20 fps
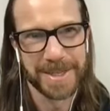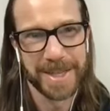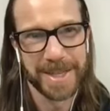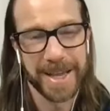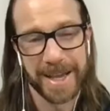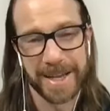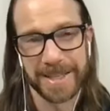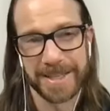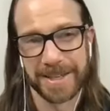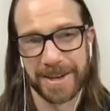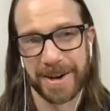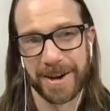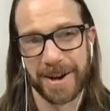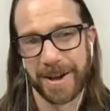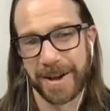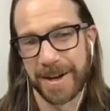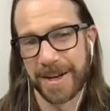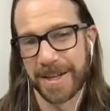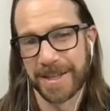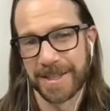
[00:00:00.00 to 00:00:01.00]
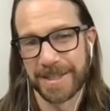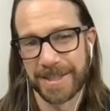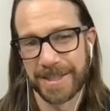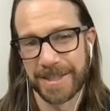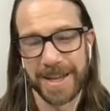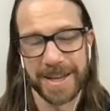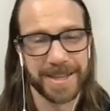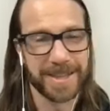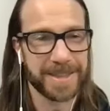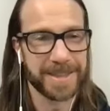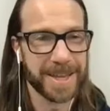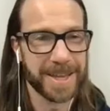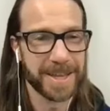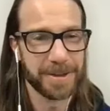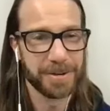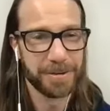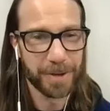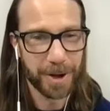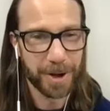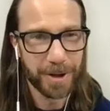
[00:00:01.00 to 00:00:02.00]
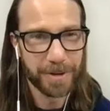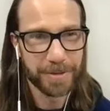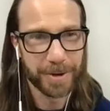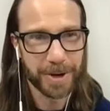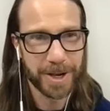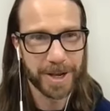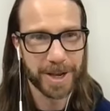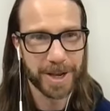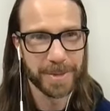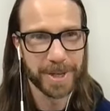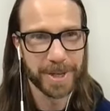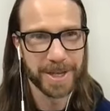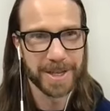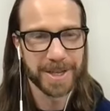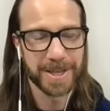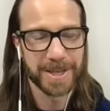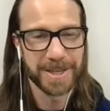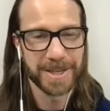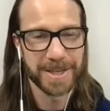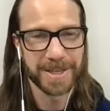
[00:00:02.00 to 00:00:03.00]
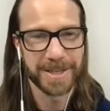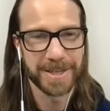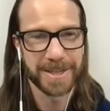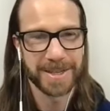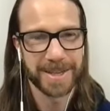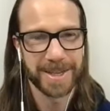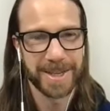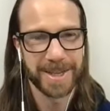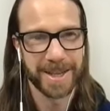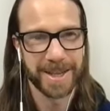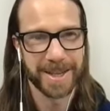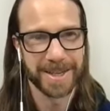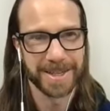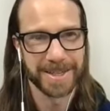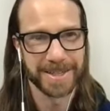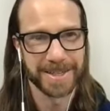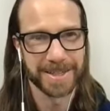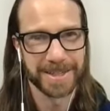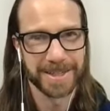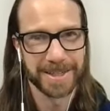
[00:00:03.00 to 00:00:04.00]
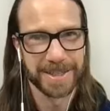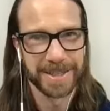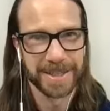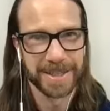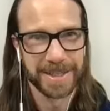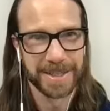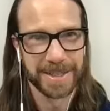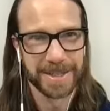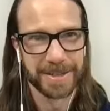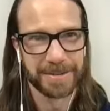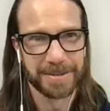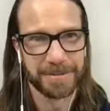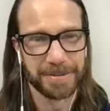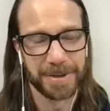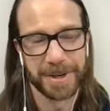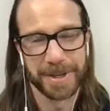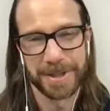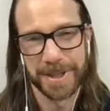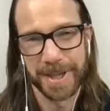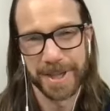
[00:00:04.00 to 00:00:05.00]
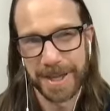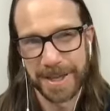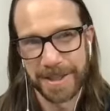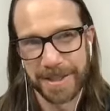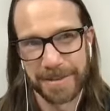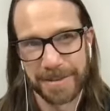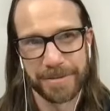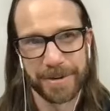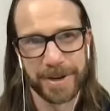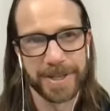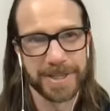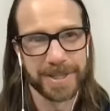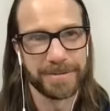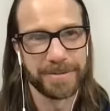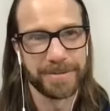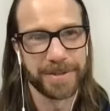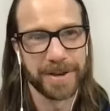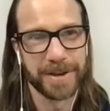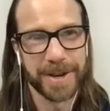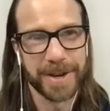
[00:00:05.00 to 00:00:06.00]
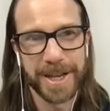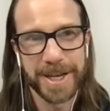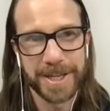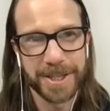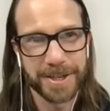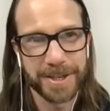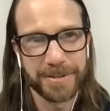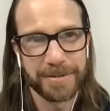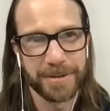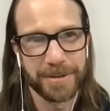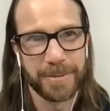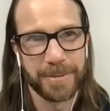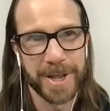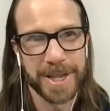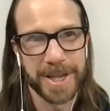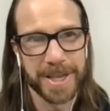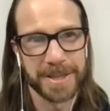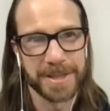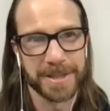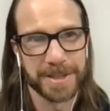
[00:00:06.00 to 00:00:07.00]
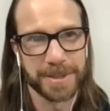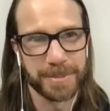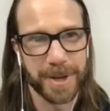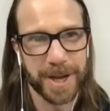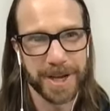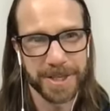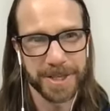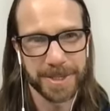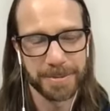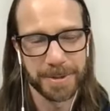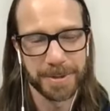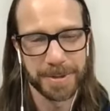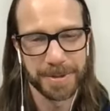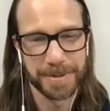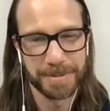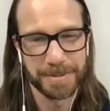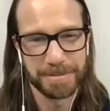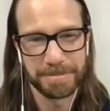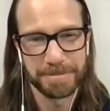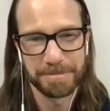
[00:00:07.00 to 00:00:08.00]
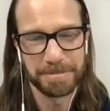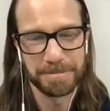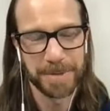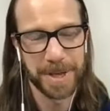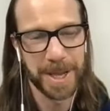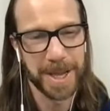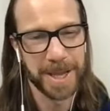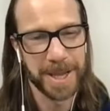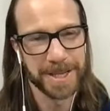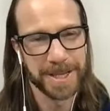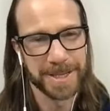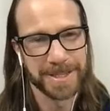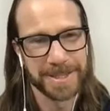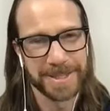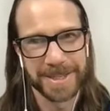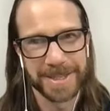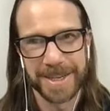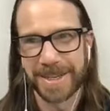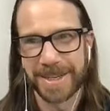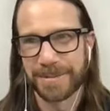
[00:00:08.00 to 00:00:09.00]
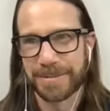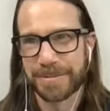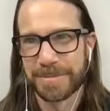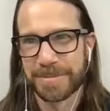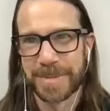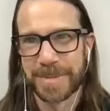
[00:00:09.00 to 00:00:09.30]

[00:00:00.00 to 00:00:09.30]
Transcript: yeah, to our audience, thank thank you all for coming. And want to thank the Friends and Foundation for making this possible. And uh,